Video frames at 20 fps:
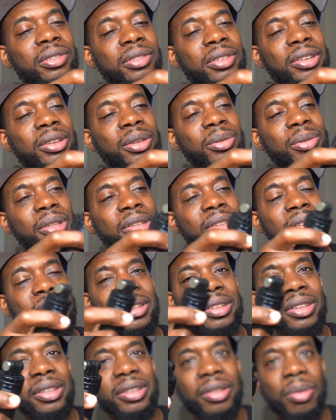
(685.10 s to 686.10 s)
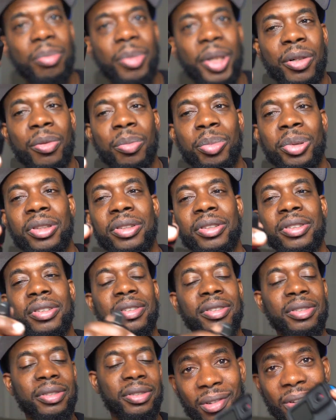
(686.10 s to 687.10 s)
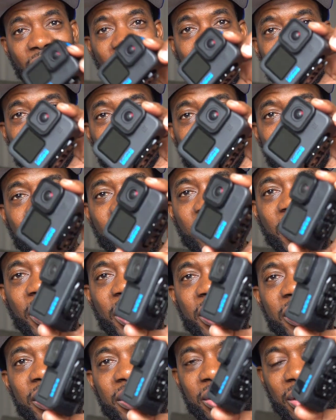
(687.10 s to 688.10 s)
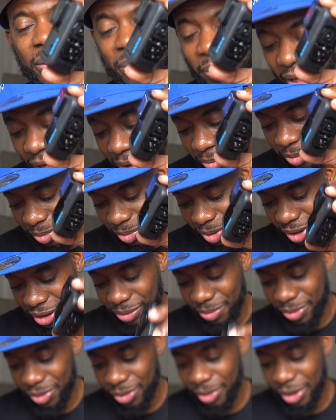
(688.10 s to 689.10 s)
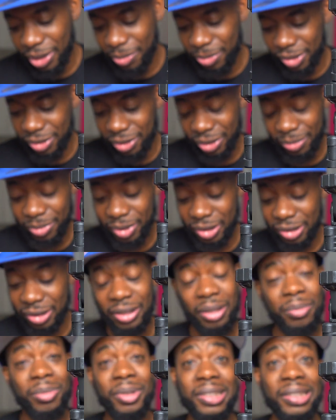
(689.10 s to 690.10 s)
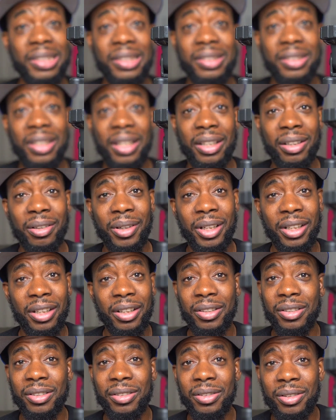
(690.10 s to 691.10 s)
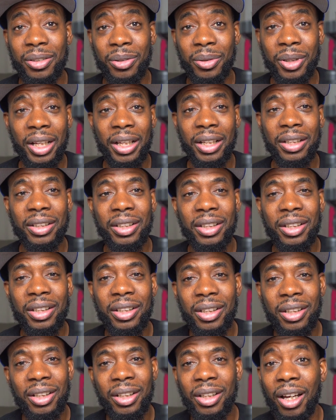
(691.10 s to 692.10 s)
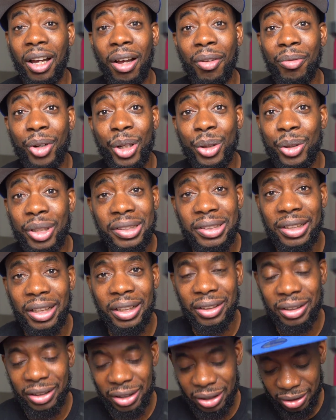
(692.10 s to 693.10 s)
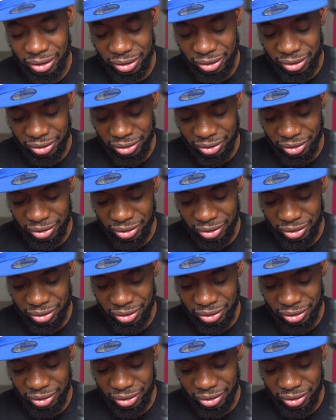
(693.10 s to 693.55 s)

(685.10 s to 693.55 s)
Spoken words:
So it's just a metal piece. Nice. I'm happy, man. I'm just excited right now. No lie. I'm very excited, guys.